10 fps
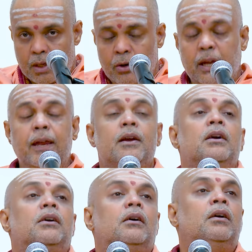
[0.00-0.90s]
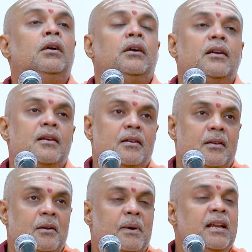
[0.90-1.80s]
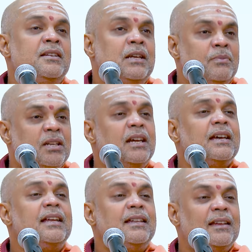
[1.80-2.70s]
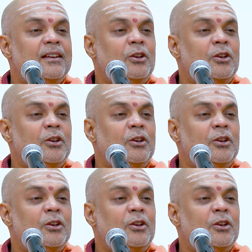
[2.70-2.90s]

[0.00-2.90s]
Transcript: Okay, but in Sanskrit,